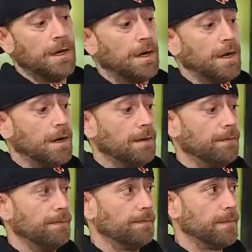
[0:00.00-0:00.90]

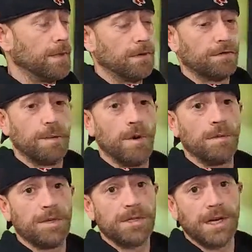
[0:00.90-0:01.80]
You know, if I'm
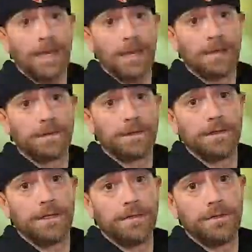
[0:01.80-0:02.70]
homeless, I can't
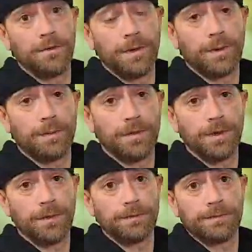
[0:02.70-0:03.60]
continue doing what I'm doing.